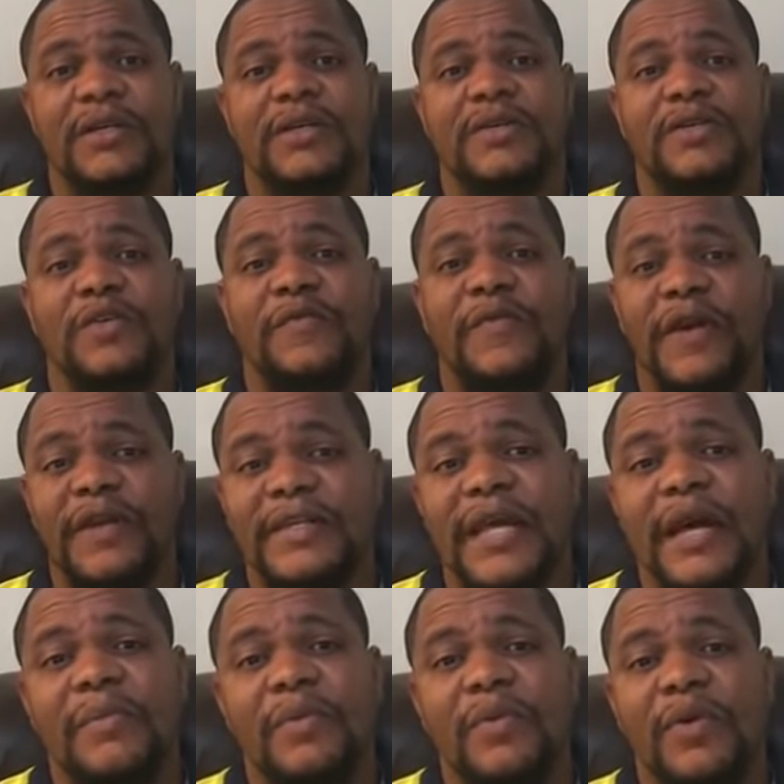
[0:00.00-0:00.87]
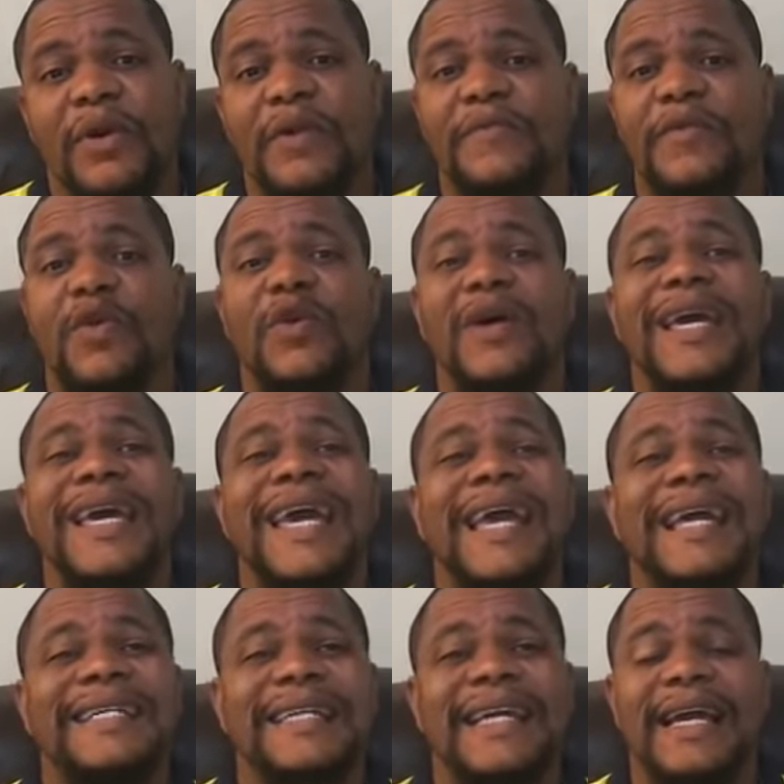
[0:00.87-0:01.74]
So for example, if you're
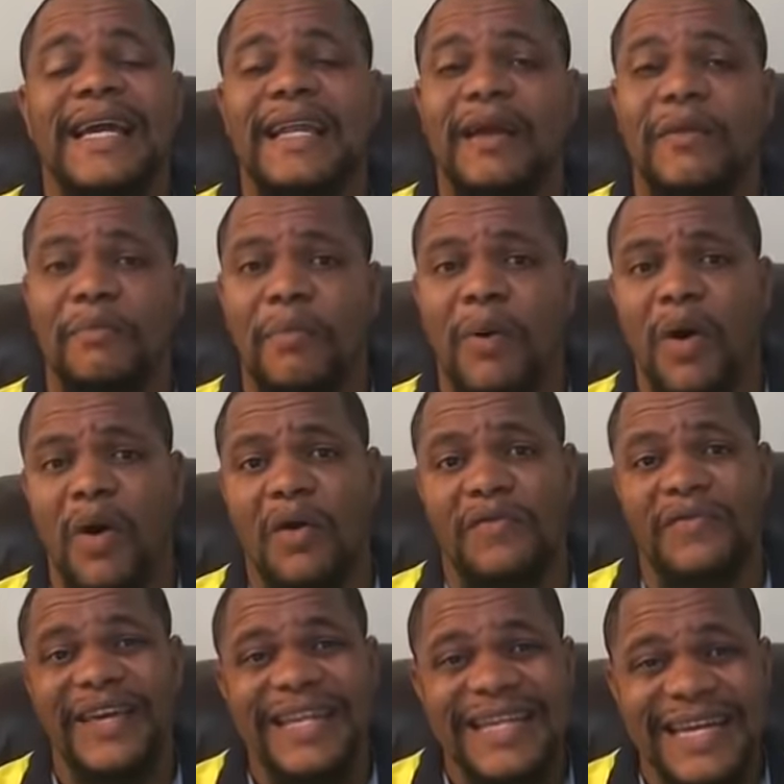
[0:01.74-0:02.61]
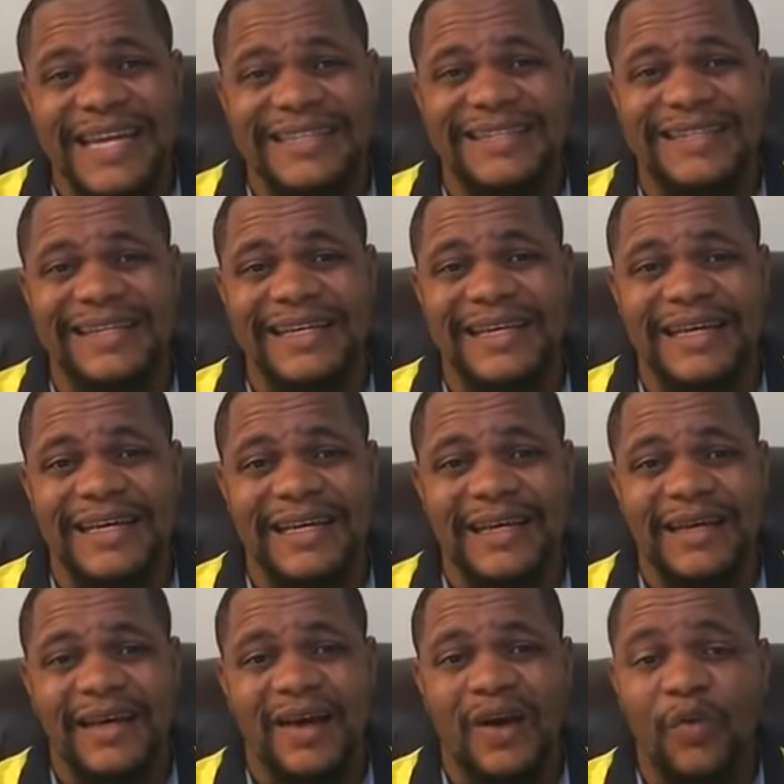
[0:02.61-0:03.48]
80 and above in Italy,
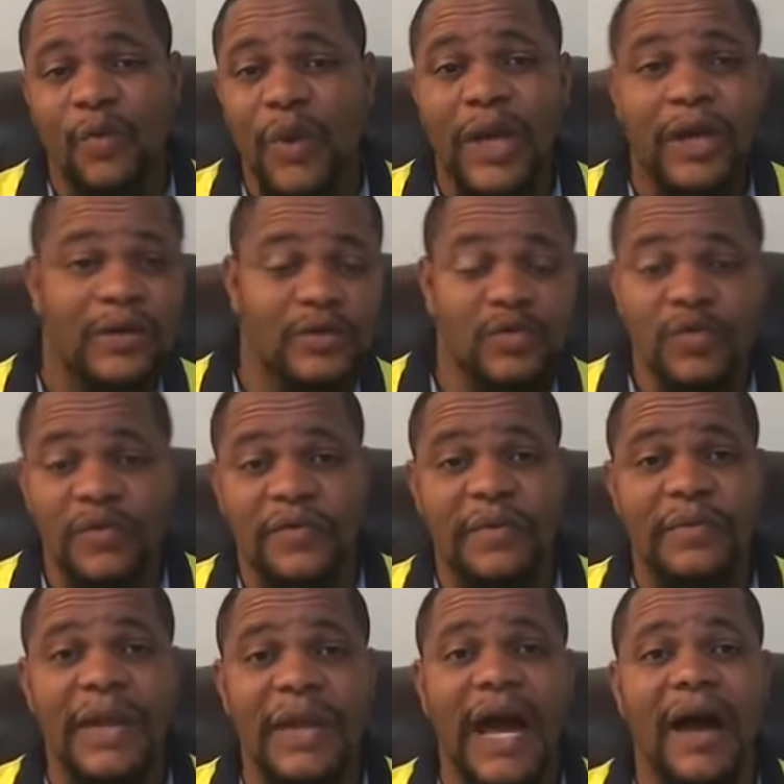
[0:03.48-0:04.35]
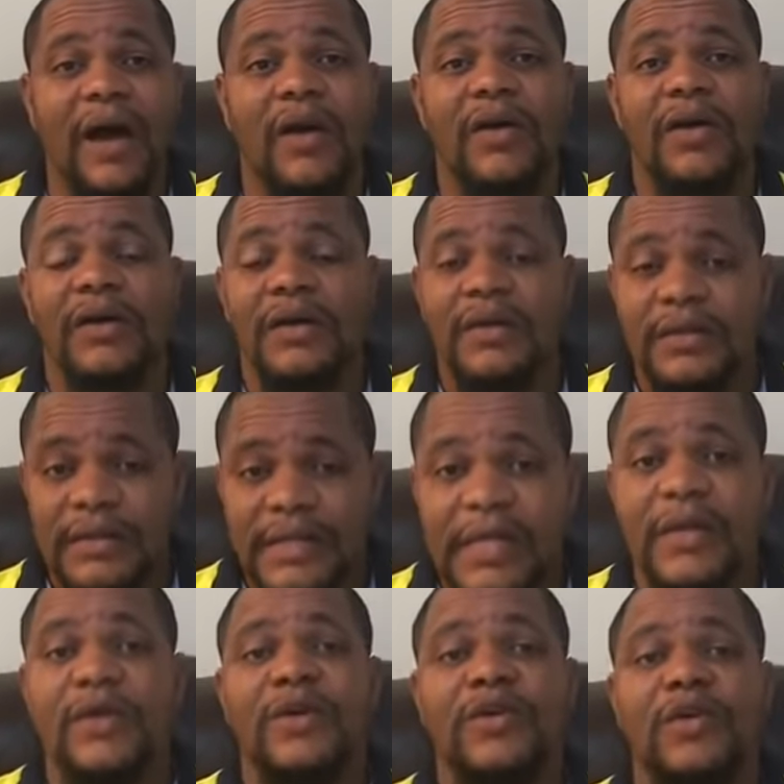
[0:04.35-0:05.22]
a week or two from now,
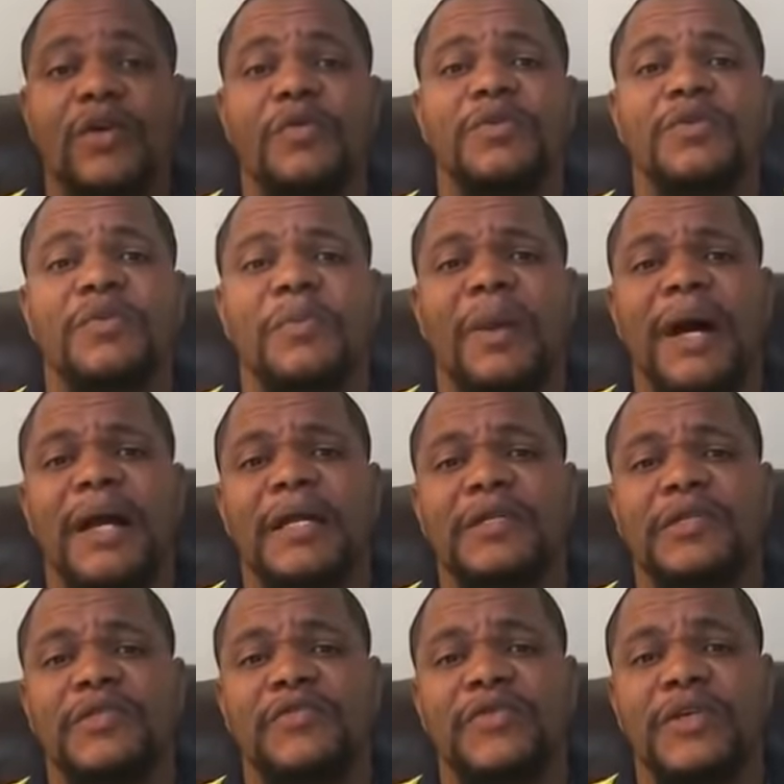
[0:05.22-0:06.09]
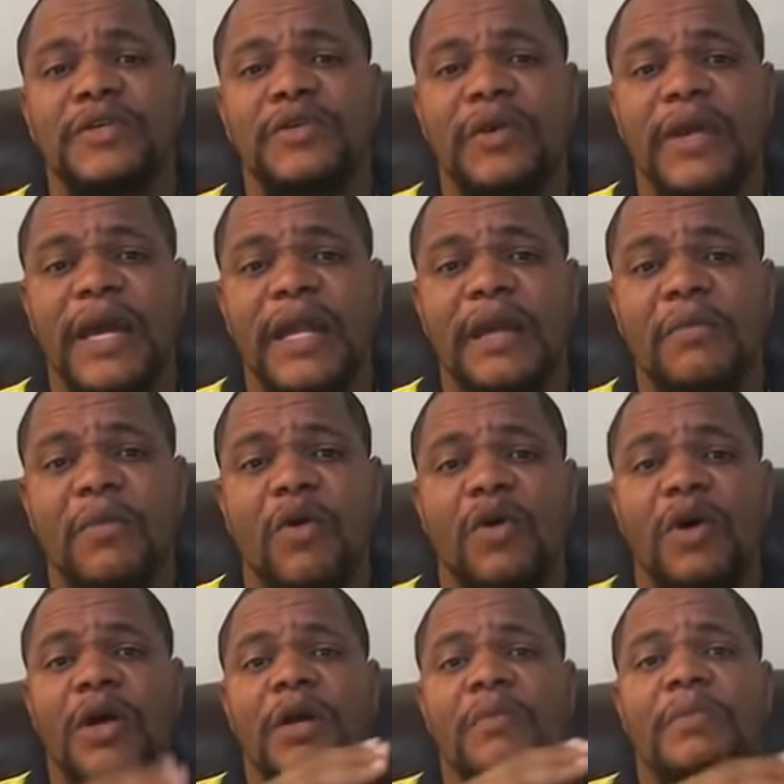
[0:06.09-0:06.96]
they're not going to bother to treat you
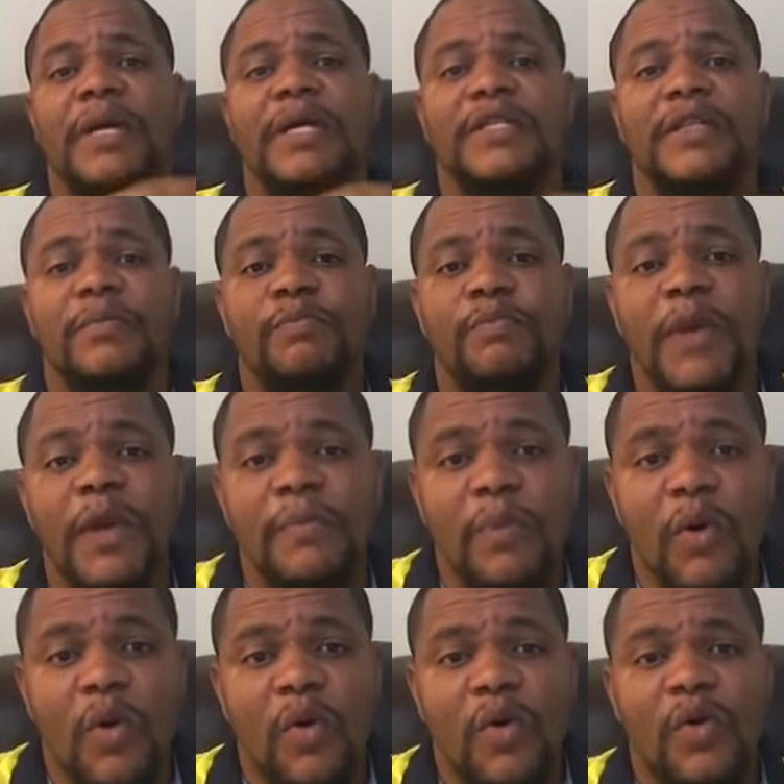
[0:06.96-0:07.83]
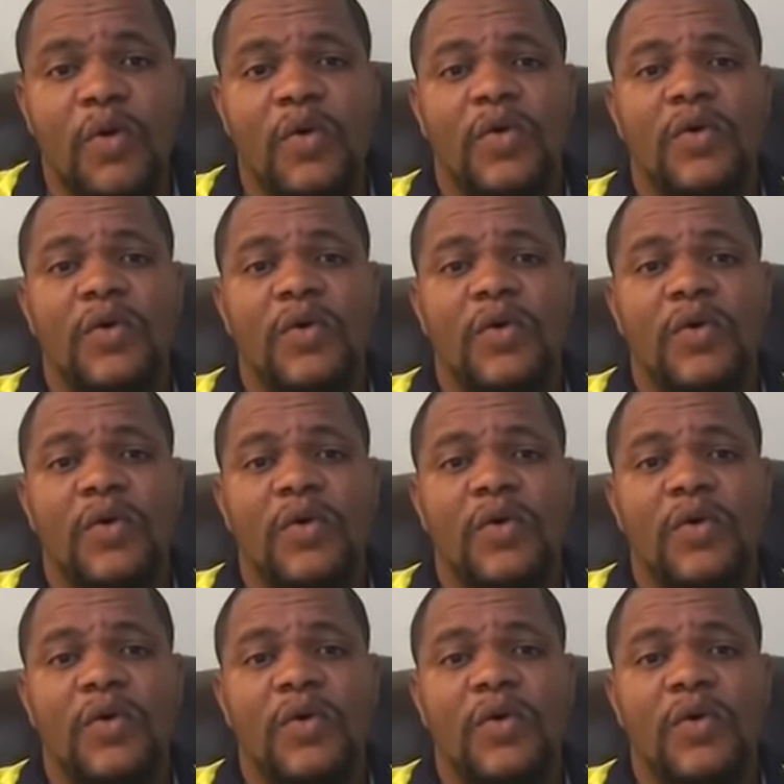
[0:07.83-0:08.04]
anymore, because the people